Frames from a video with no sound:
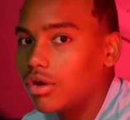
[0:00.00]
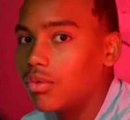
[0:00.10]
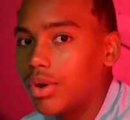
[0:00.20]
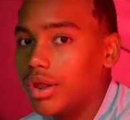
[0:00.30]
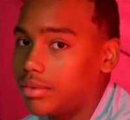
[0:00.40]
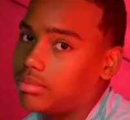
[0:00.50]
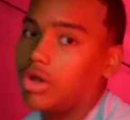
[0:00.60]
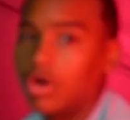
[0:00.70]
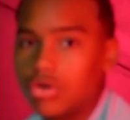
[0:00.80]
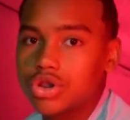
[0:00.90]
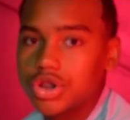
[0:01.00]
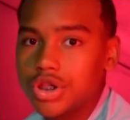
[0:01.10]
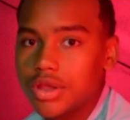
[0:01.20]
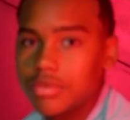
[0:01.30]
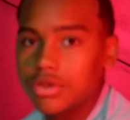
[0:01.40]
when the coaches need
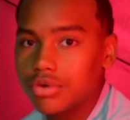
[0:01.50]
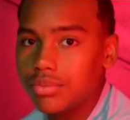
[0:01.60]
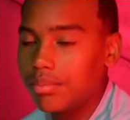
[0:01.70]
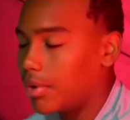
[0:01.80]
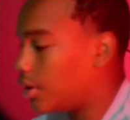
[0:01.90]
them to do